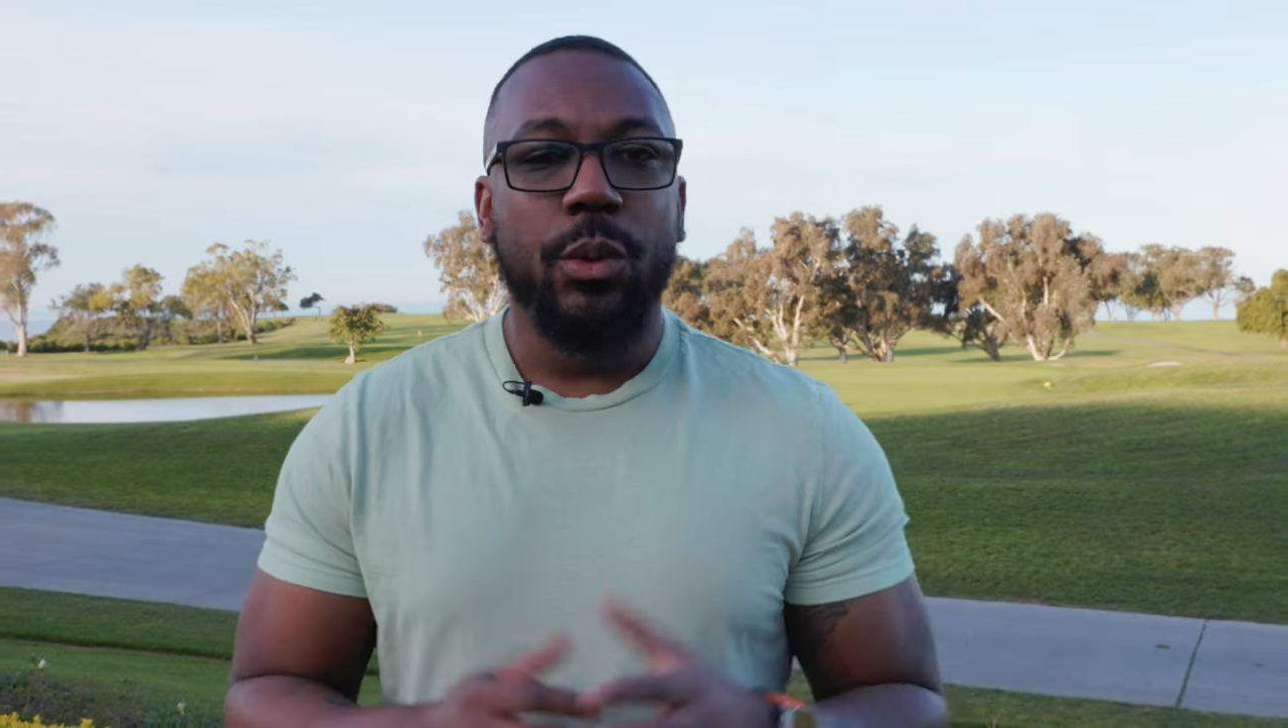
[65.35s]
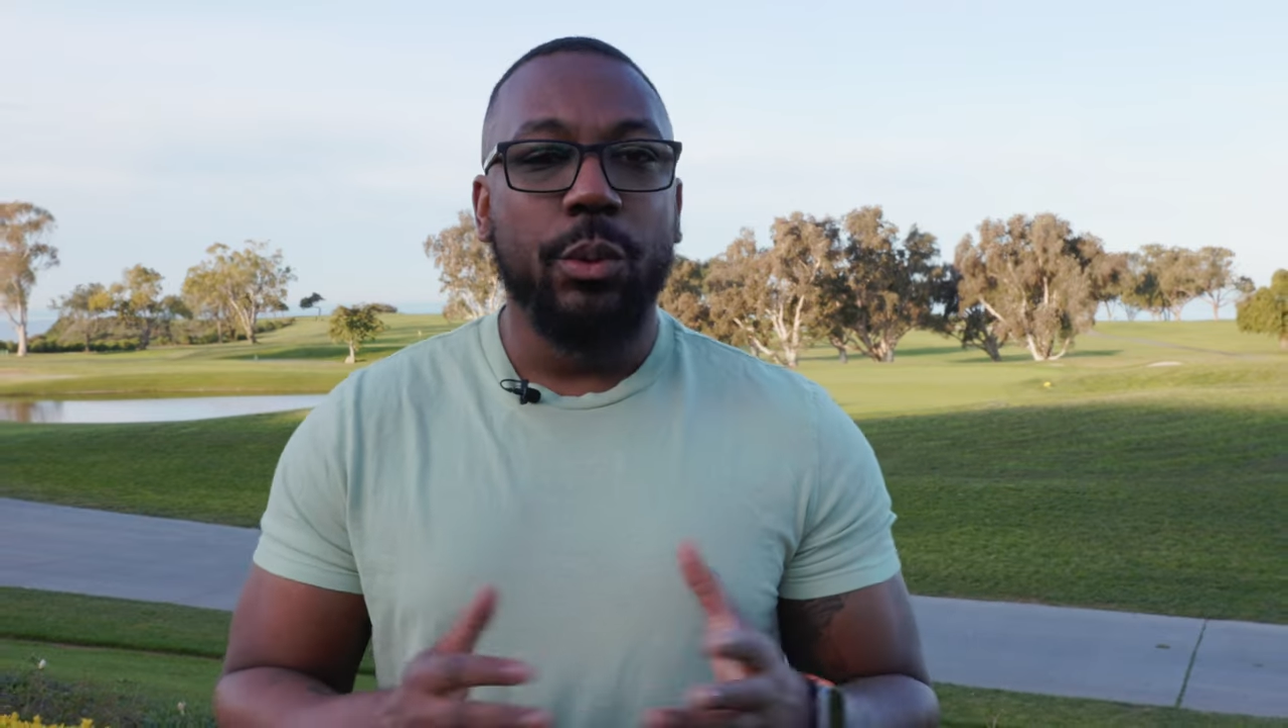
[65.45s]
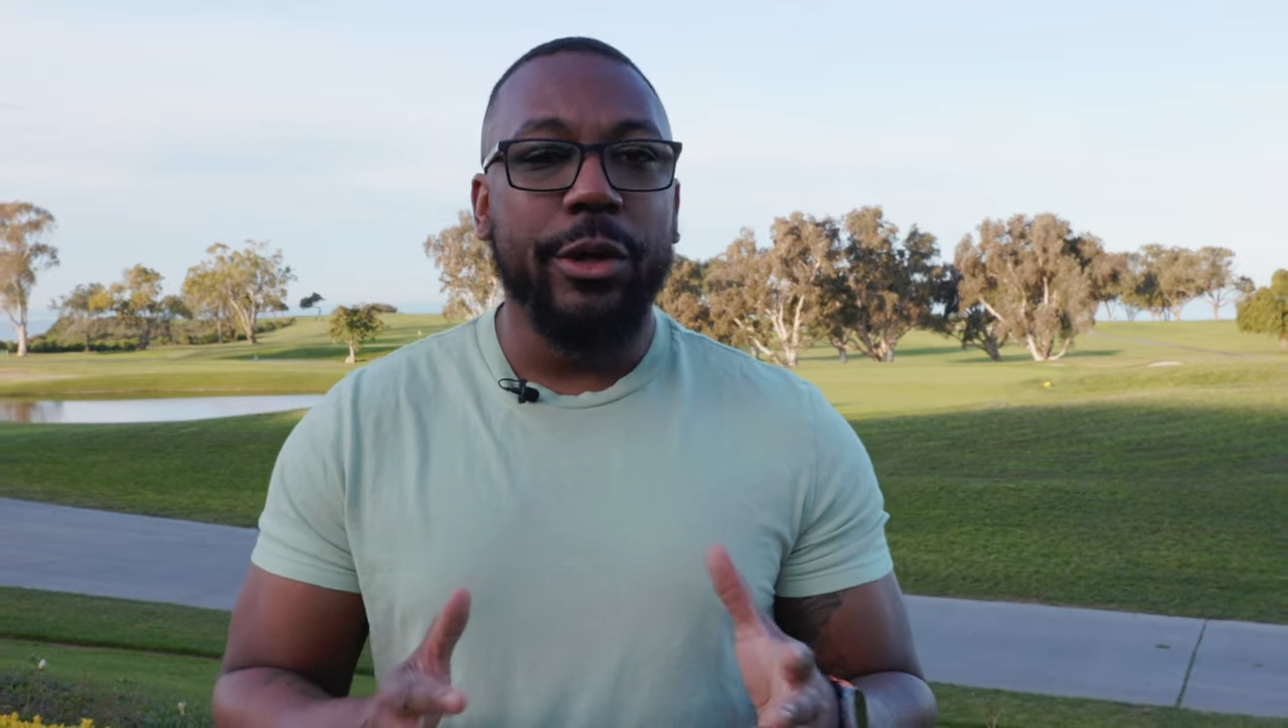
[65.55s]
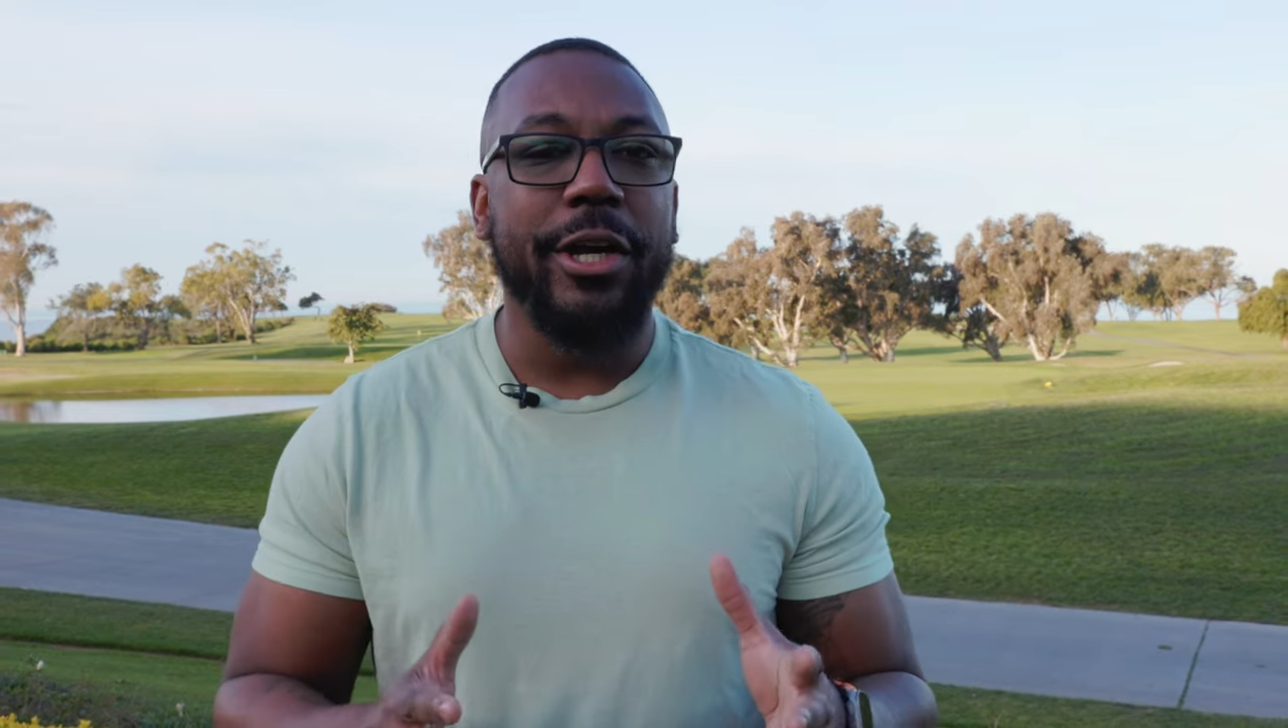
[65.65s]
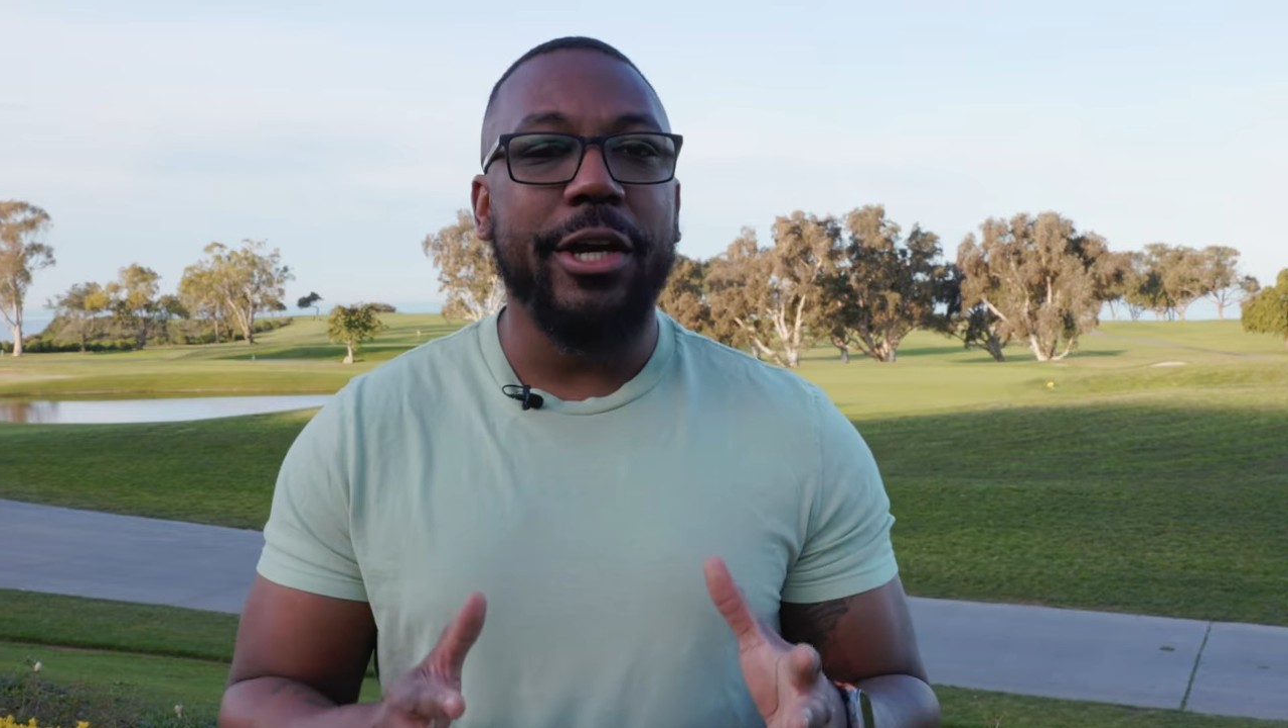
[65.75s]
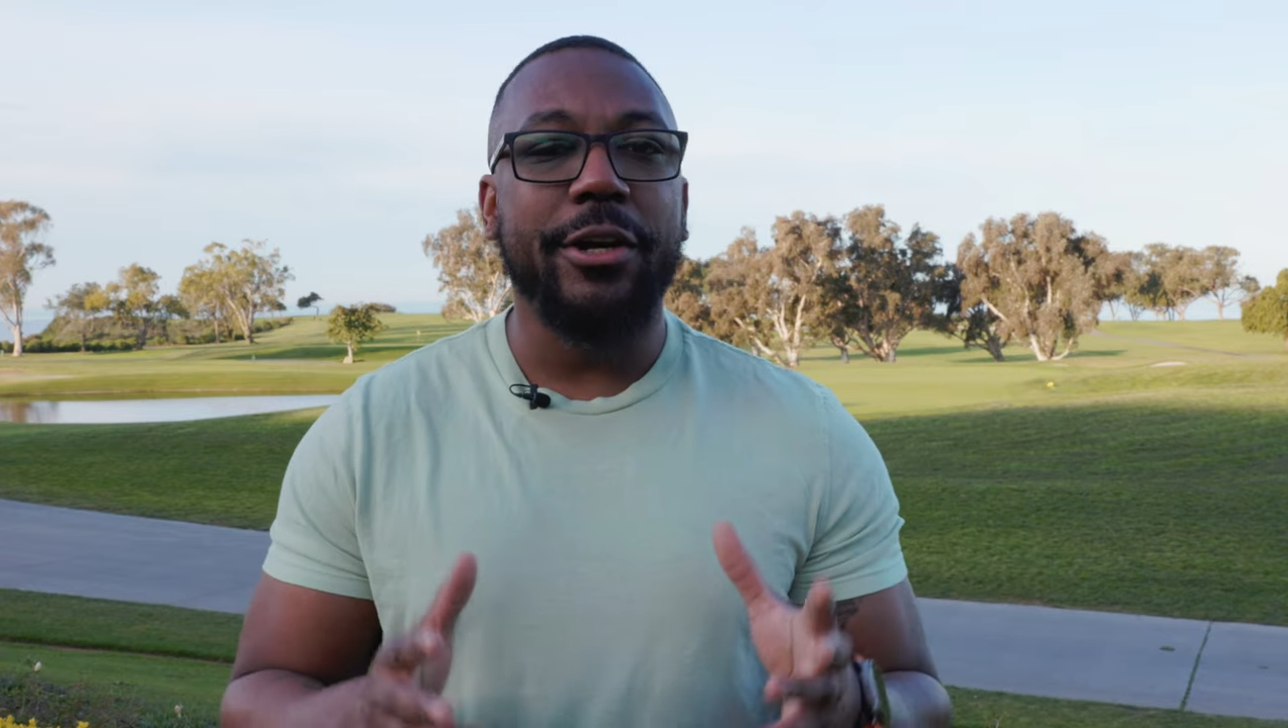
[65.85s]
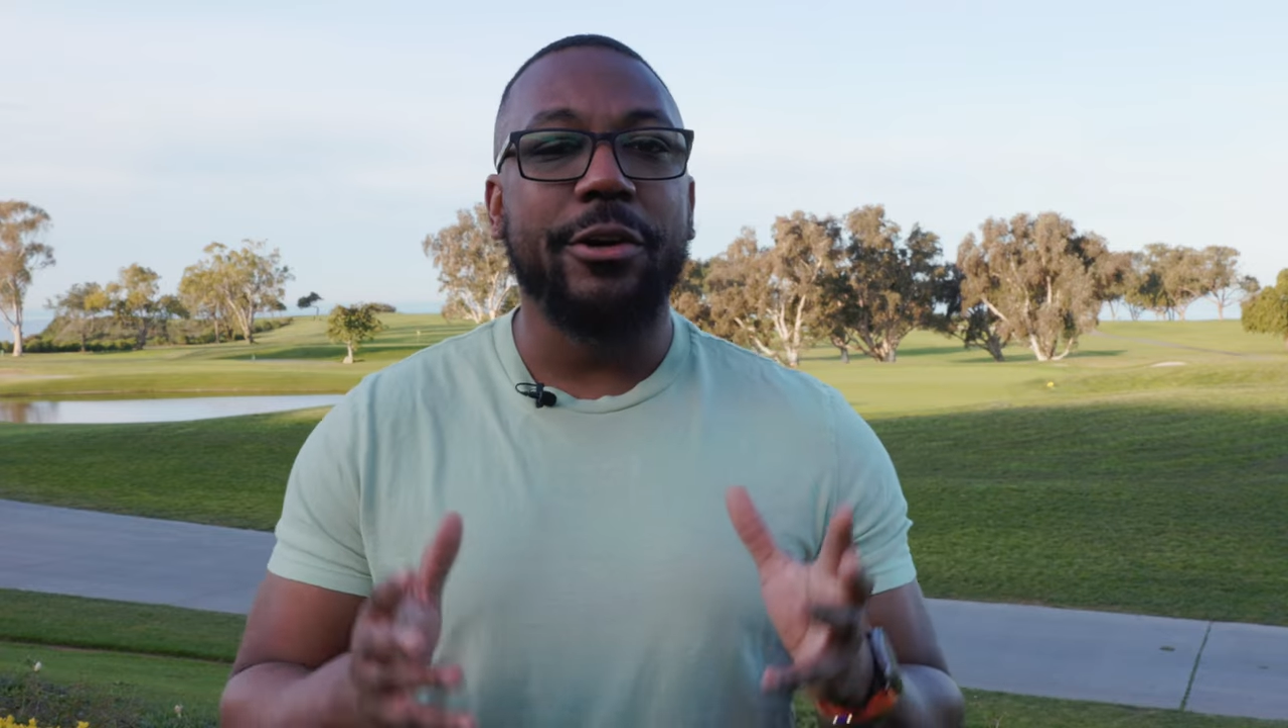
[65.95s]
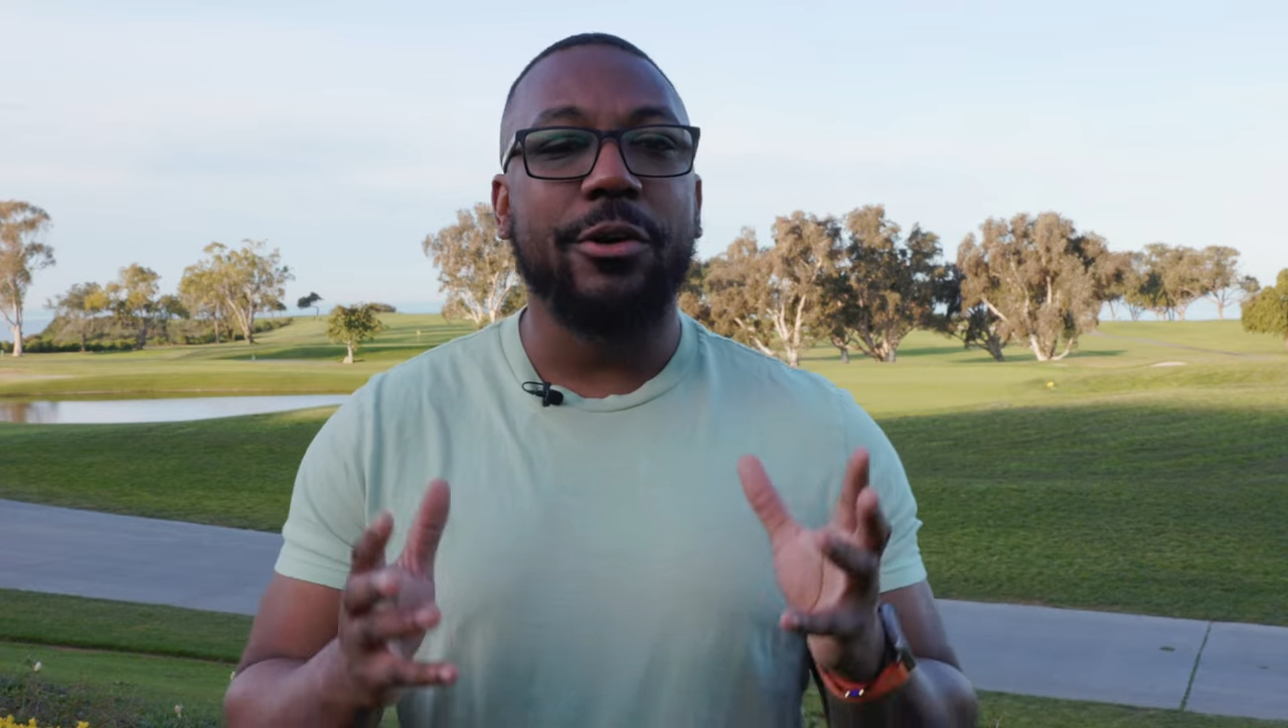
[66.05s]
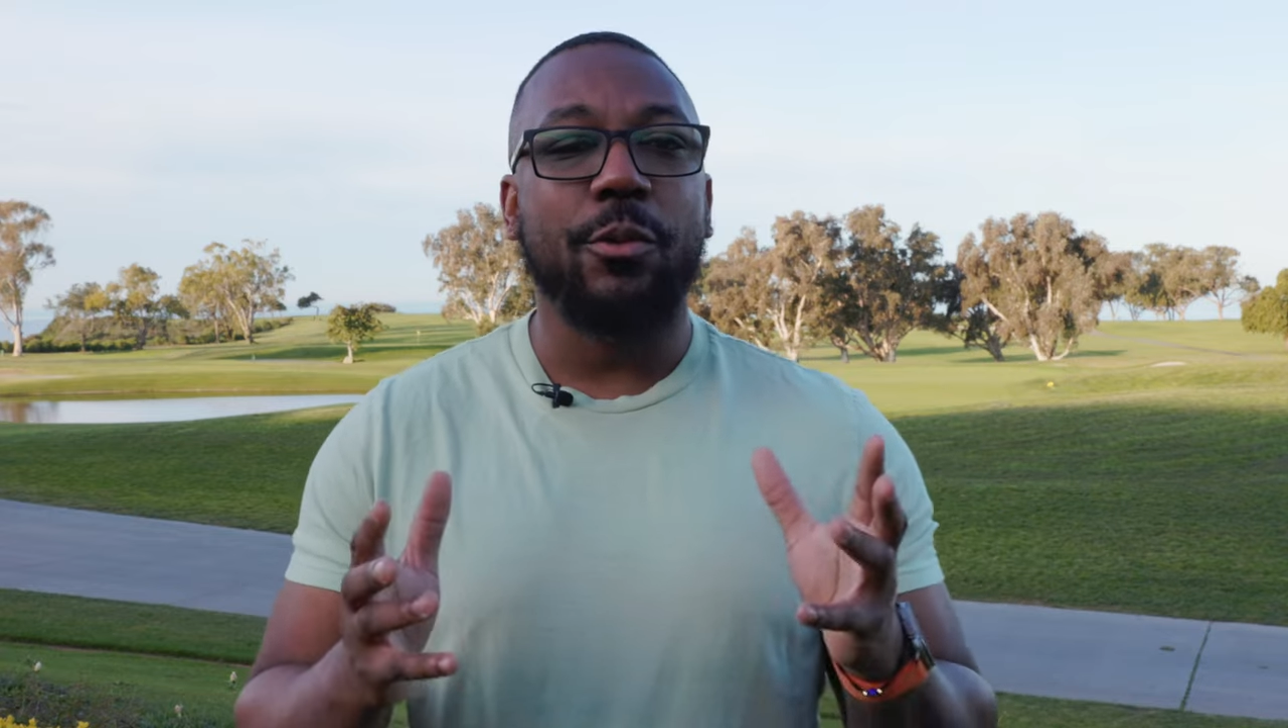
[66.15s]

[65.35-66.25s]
We're here